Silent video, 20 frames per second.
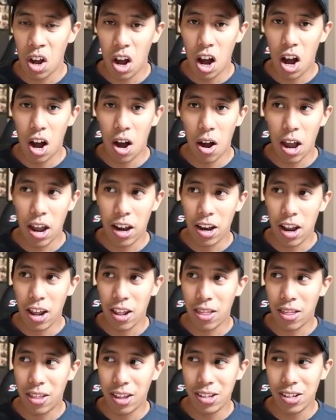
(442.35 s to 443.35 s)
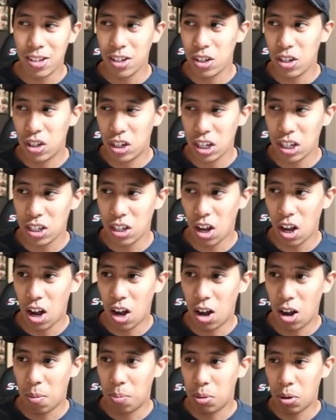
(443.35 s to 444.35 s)
Uh, and, and this is just
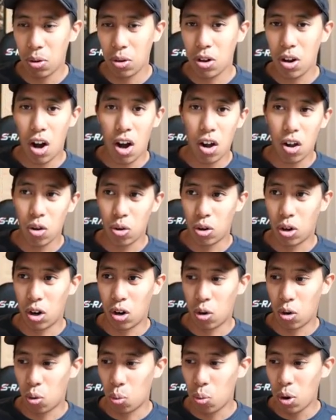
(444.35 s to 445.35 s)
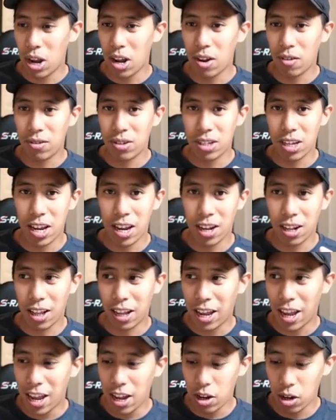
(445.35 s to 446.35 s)
a protocol or, or a way of saying
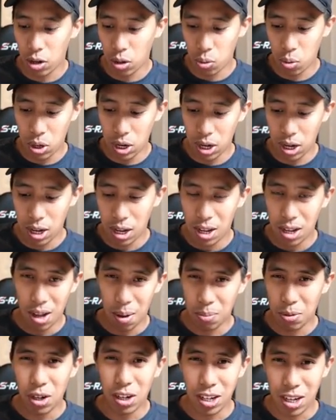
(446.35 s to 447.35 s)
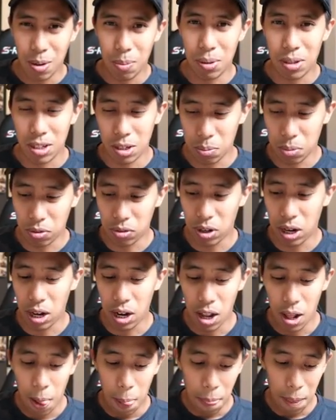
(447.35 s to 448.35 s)
like, hey, you know what? I'm trying to keep it simple, right?
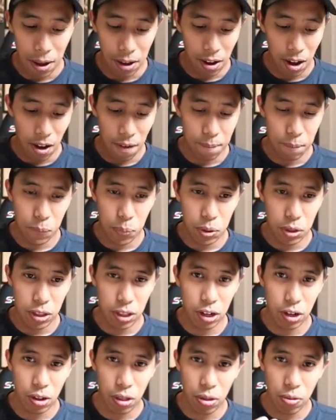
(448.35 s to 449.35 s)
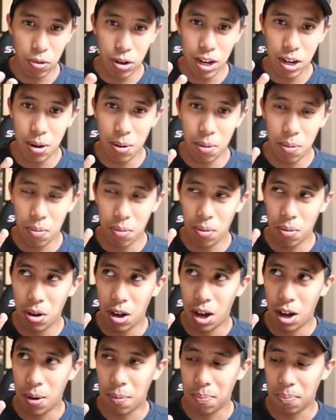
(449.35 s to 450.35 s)
Uh, there are three,
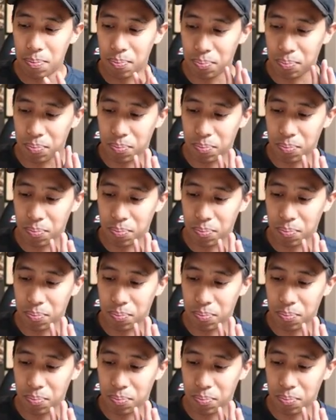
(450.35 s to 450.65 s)
um,